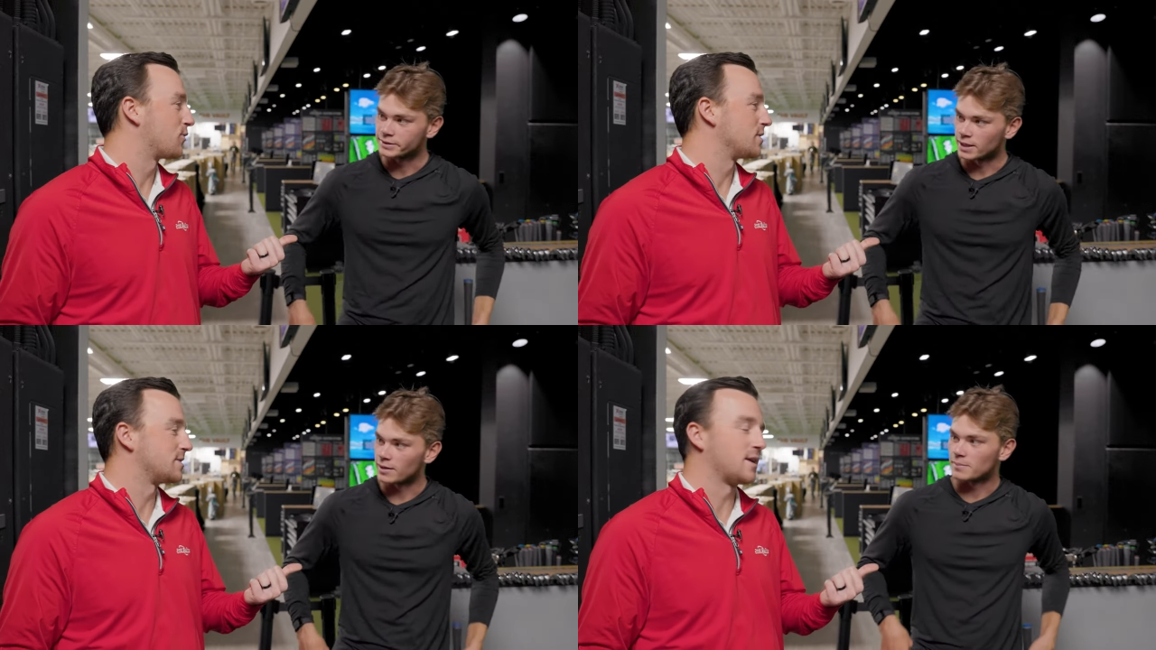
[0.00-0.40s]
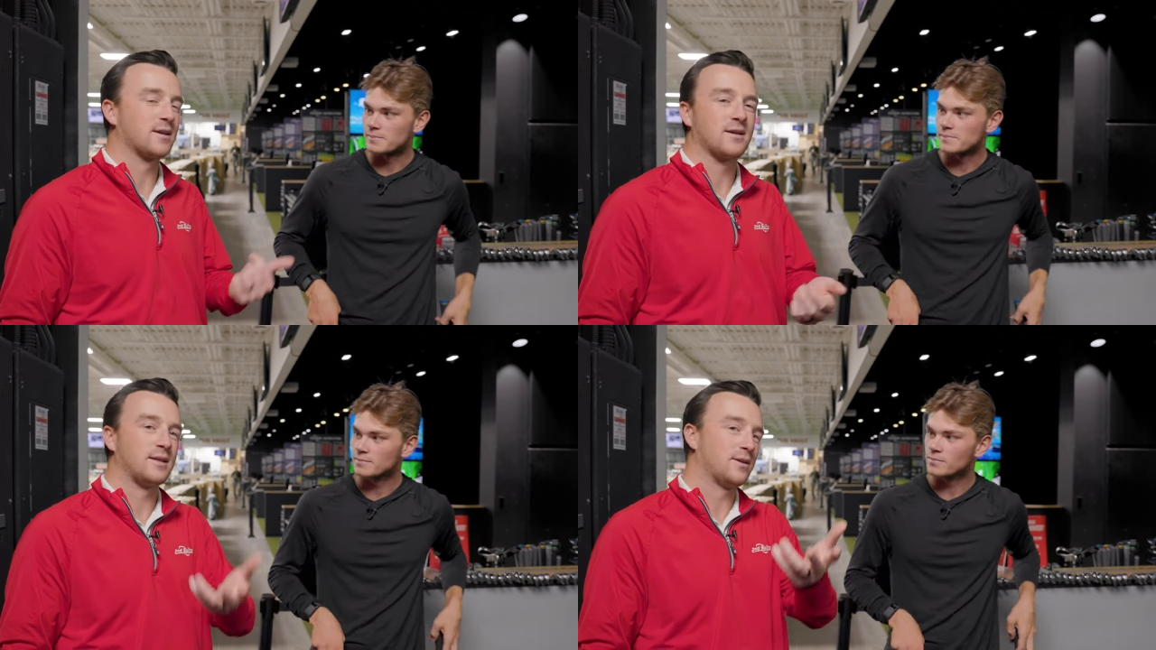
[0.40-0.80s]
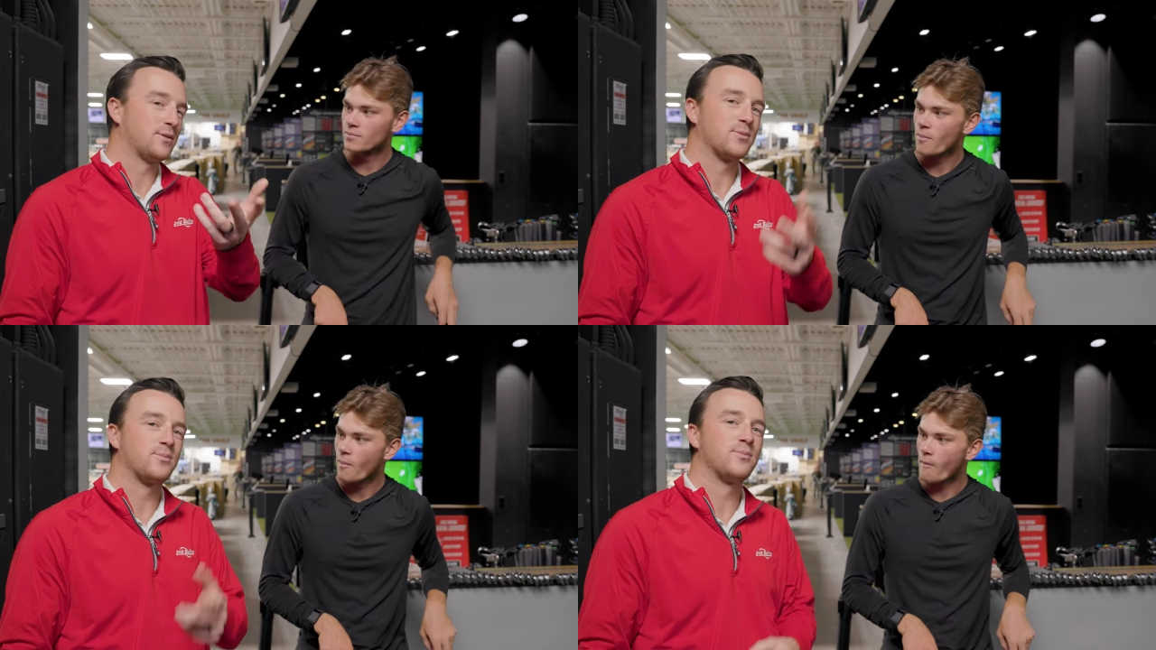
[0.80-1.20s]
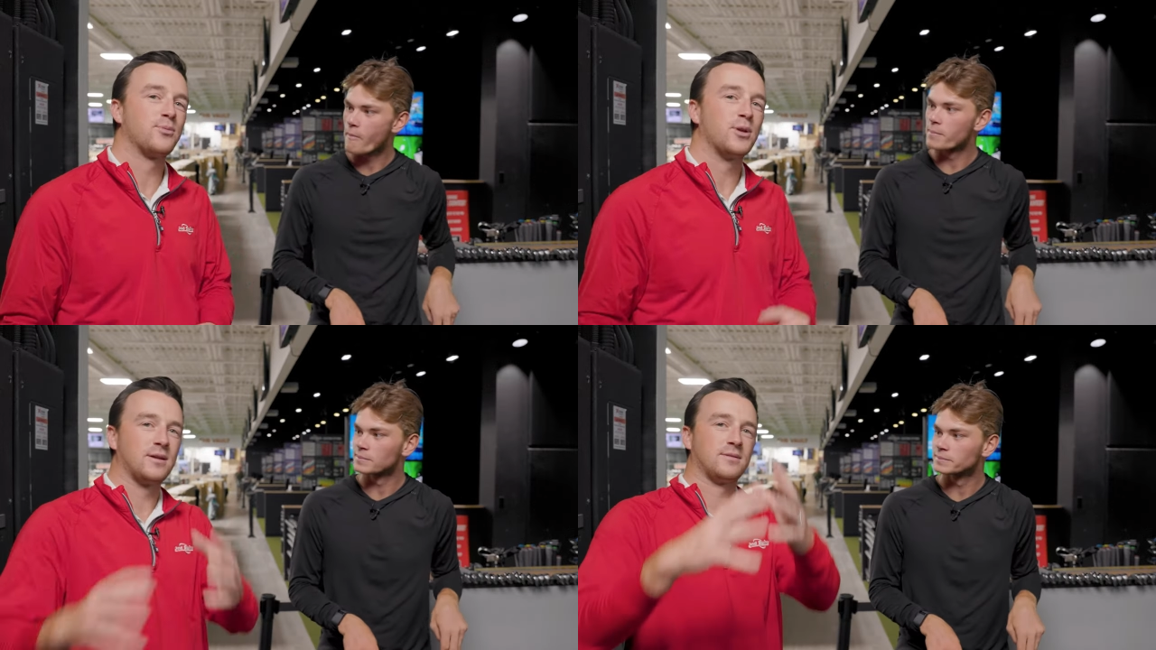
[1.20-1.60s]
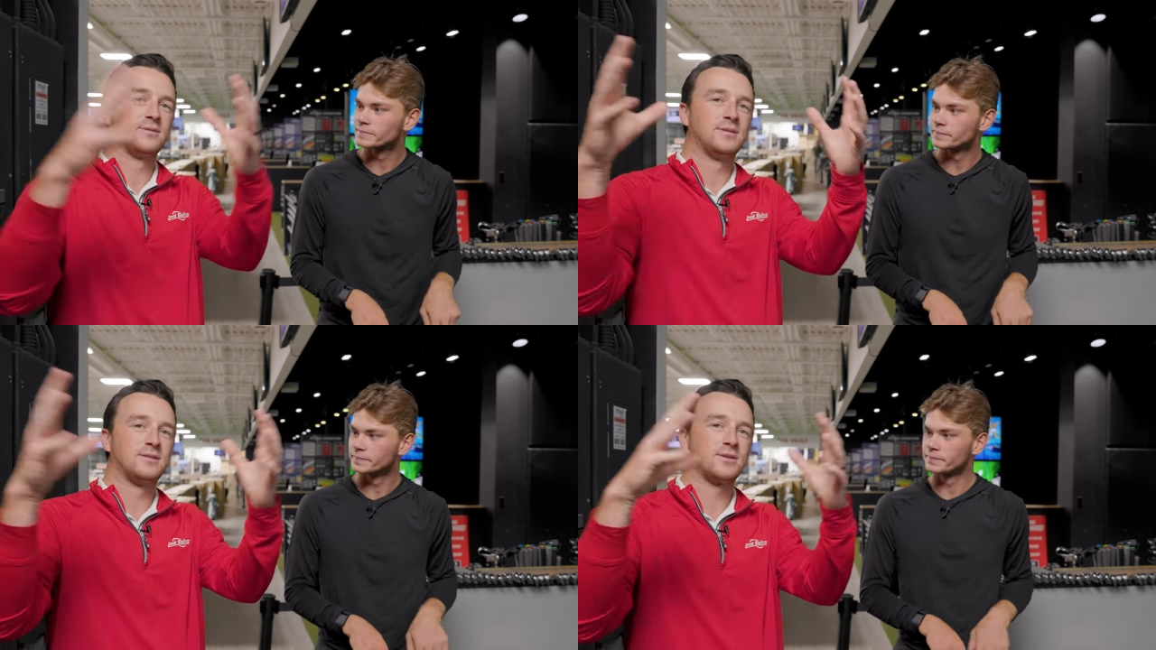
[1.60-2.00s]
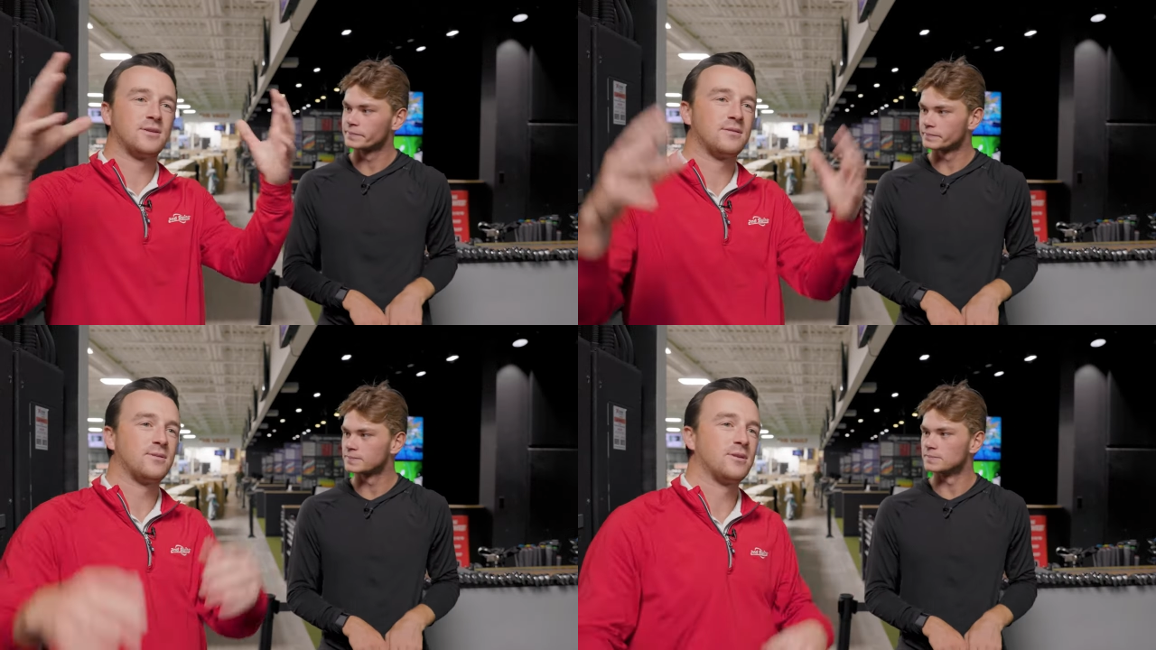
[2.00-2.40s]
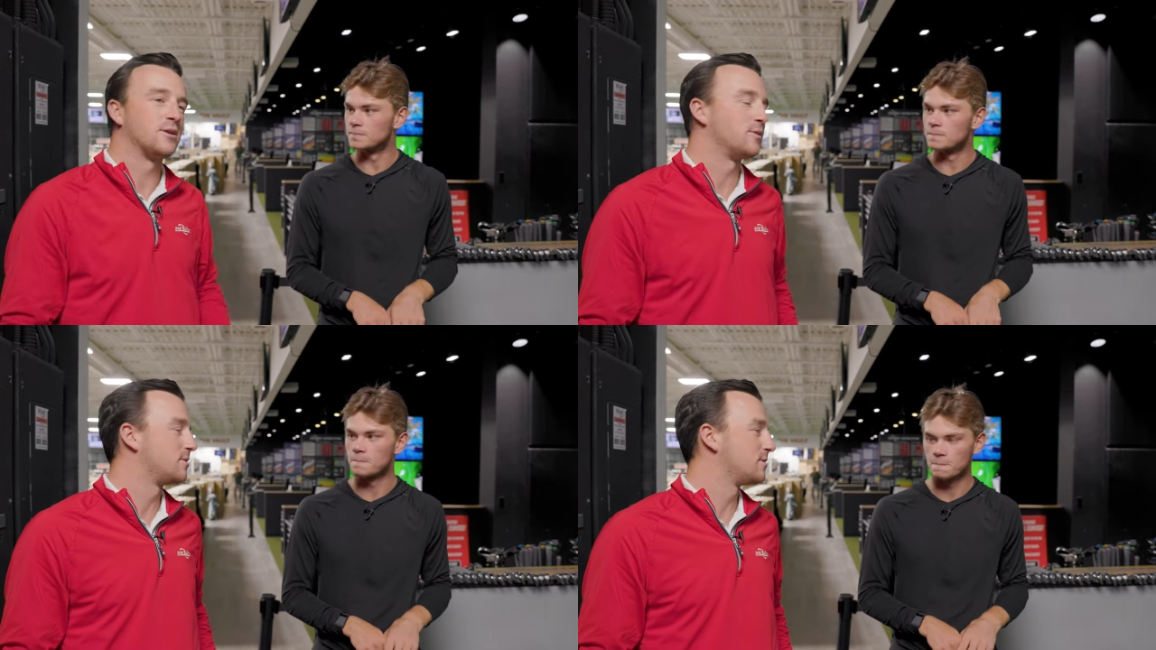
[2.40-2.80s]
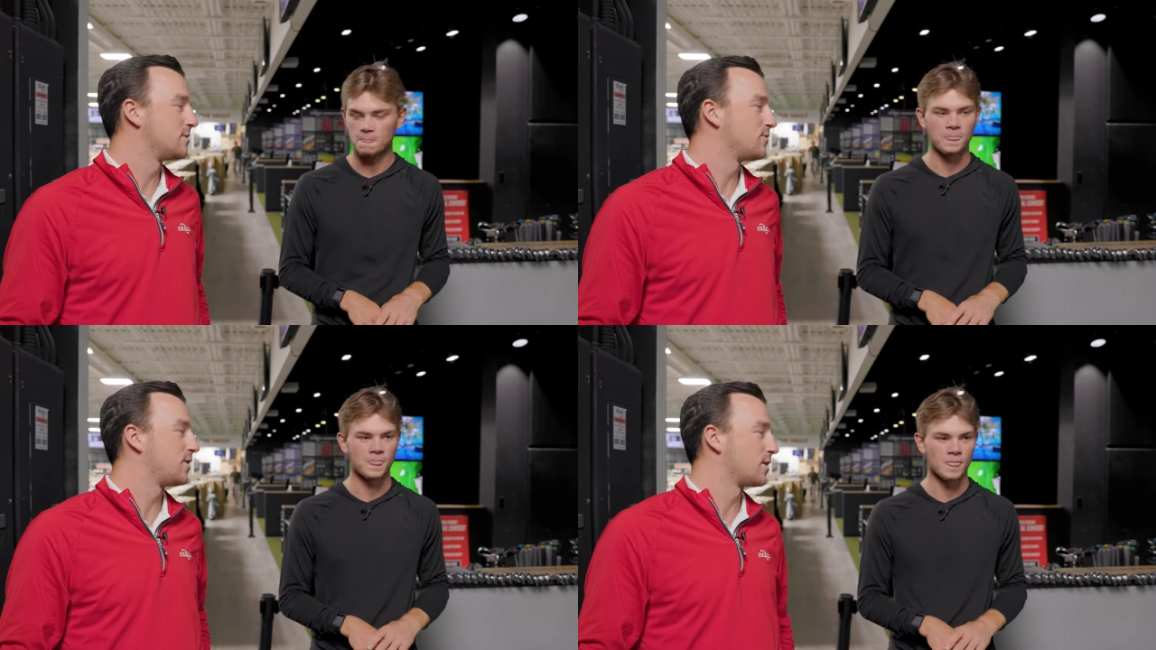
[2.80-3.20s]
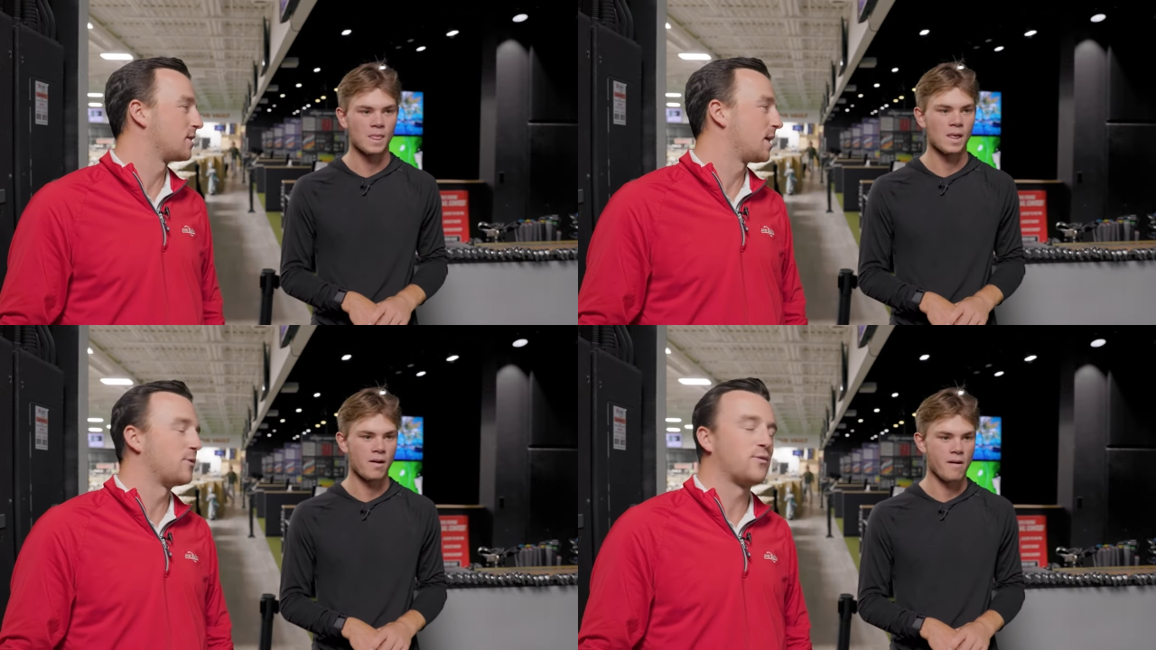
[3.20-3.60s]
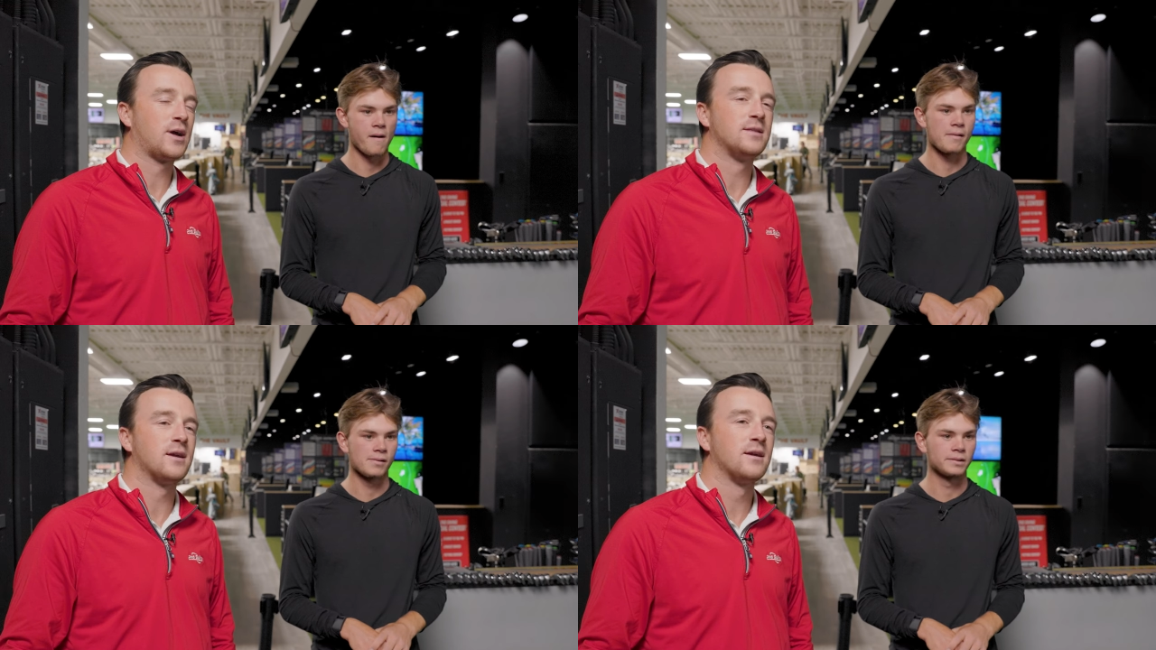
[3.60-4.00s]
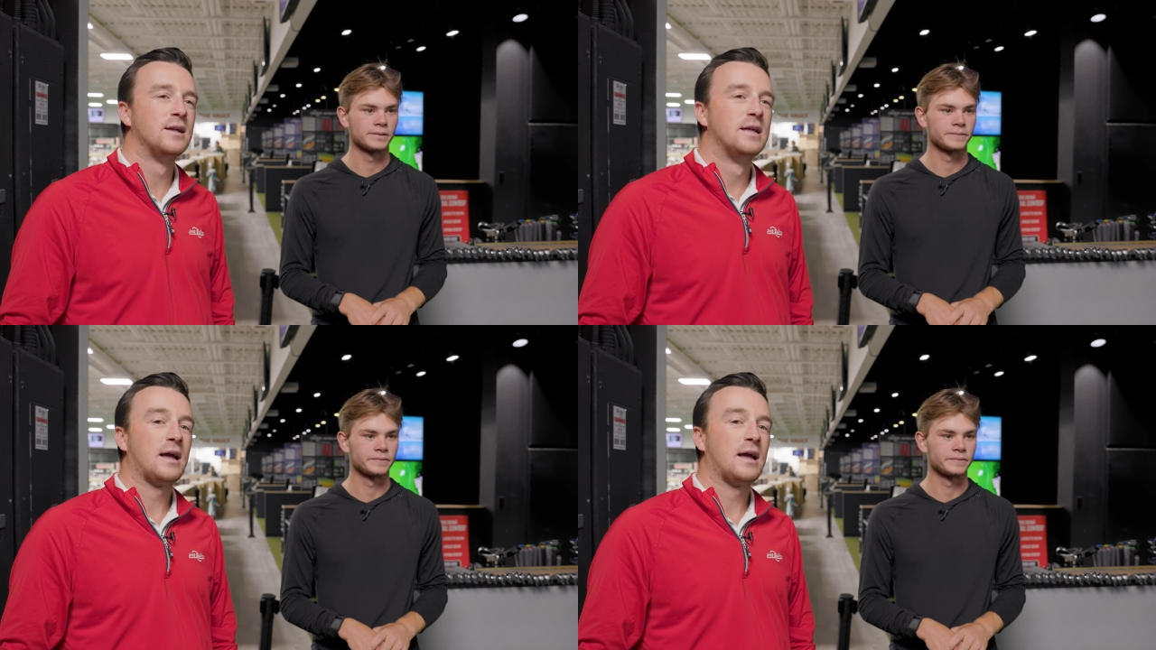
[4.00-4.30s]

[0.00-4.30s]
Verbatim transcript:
Speaker 1: for the sake of that was pretty good. Good club to find there.